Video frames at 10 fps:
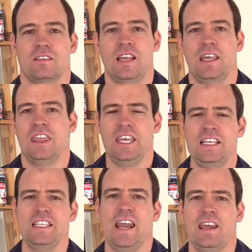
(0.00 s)
They're
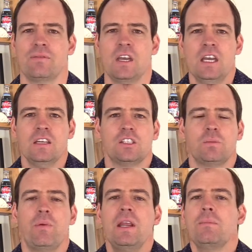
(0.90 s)
things that have
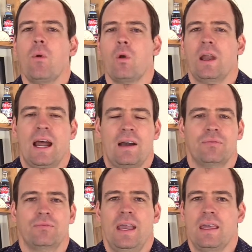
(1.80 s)
springboarded our
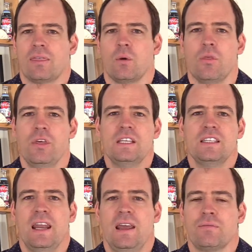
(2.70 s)
faith or things
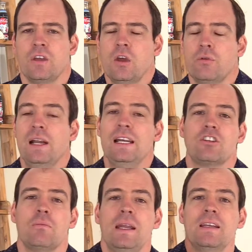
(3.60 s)
that have really
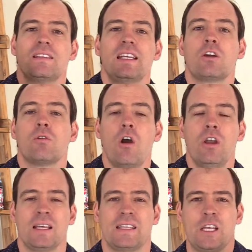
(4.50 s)
tremendously grown
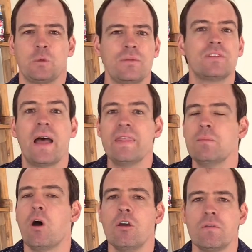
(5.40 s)
us as we've done
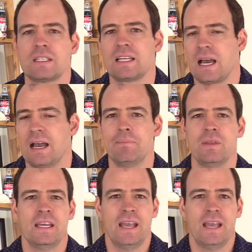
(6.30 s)
them over time.